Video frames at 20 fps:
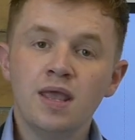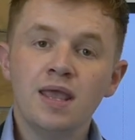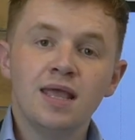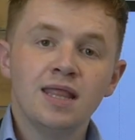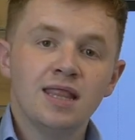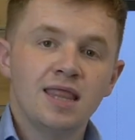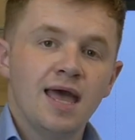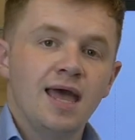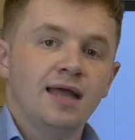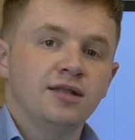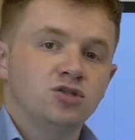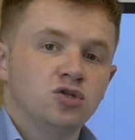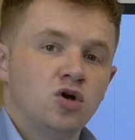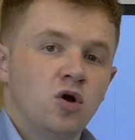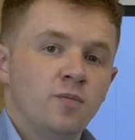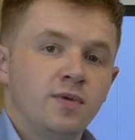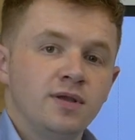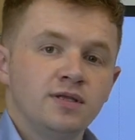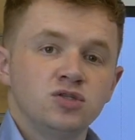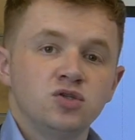Their
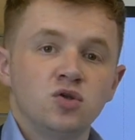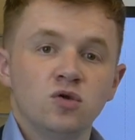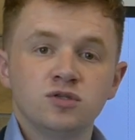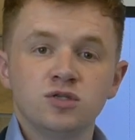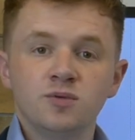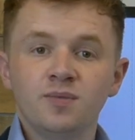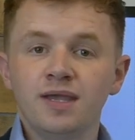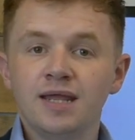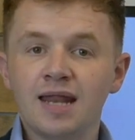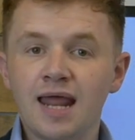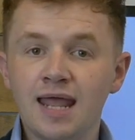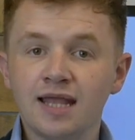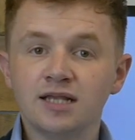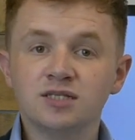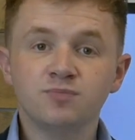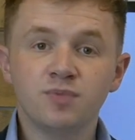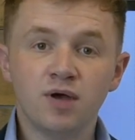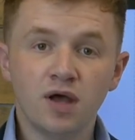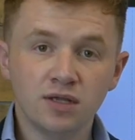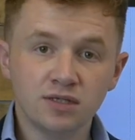job is not to be an
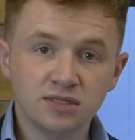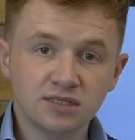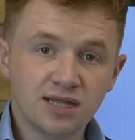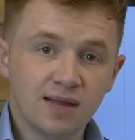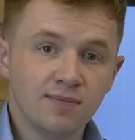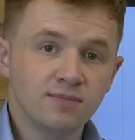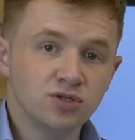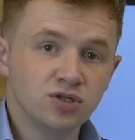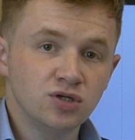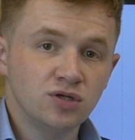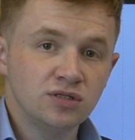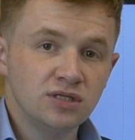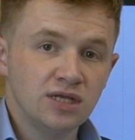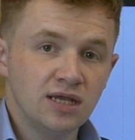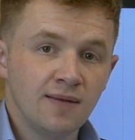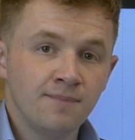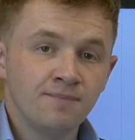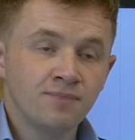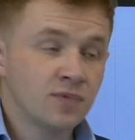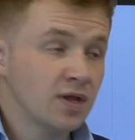expert at stamp
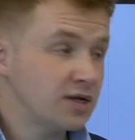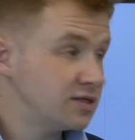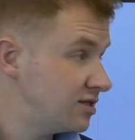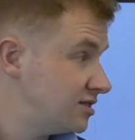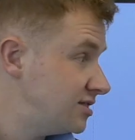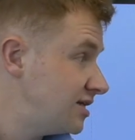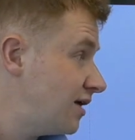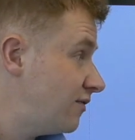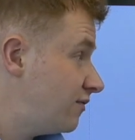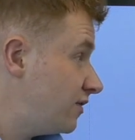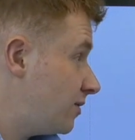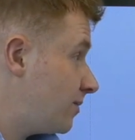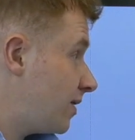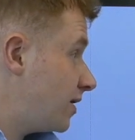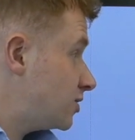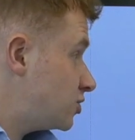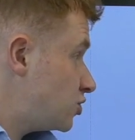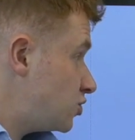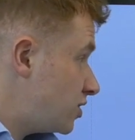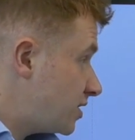duty. So definitely
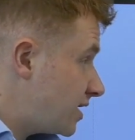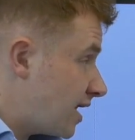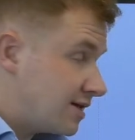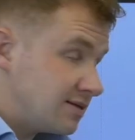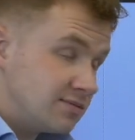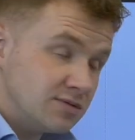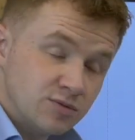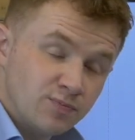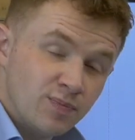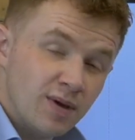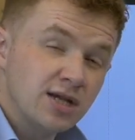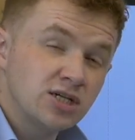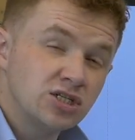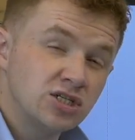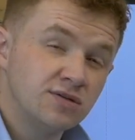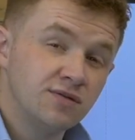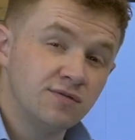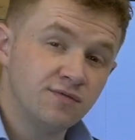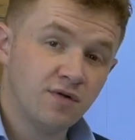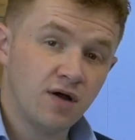make sure you're getting some
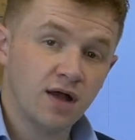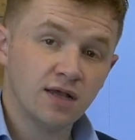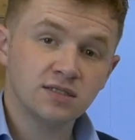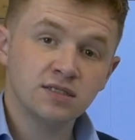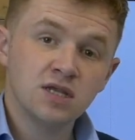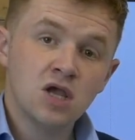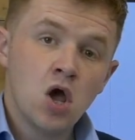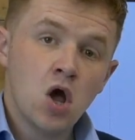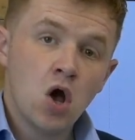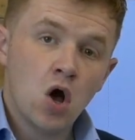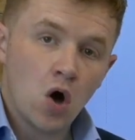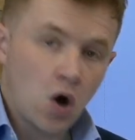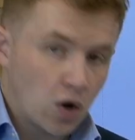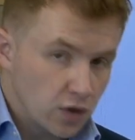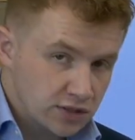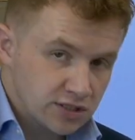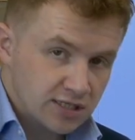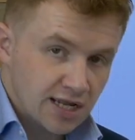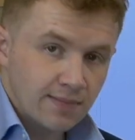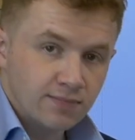specialist advice
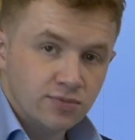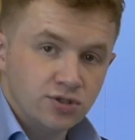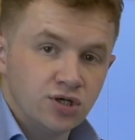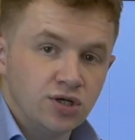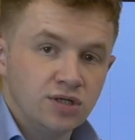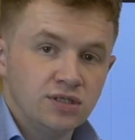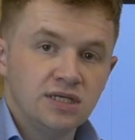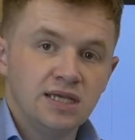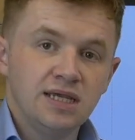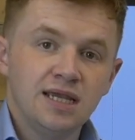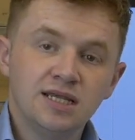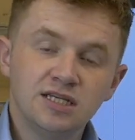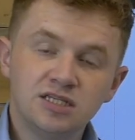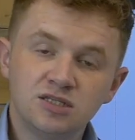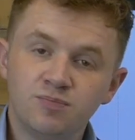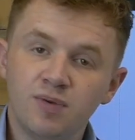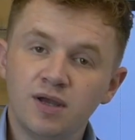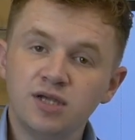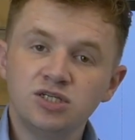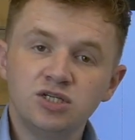on stamp duty,
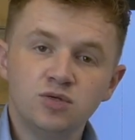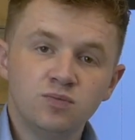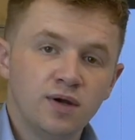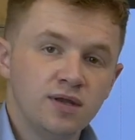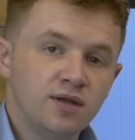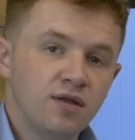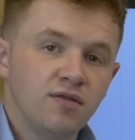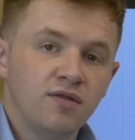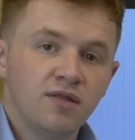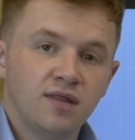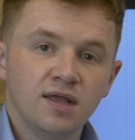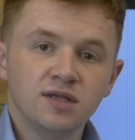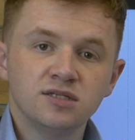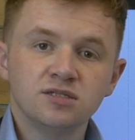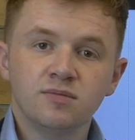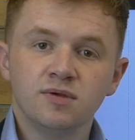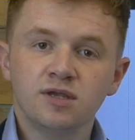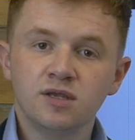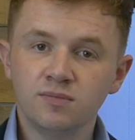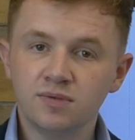especially where you think there's
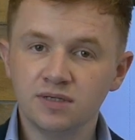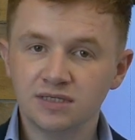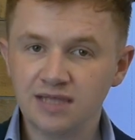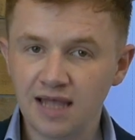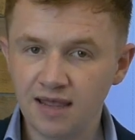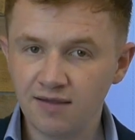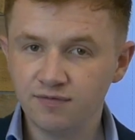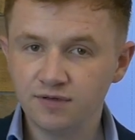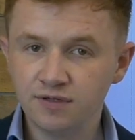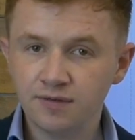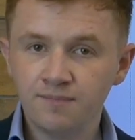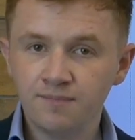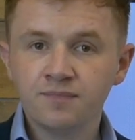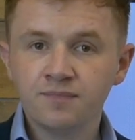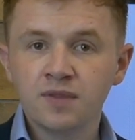something can be saved.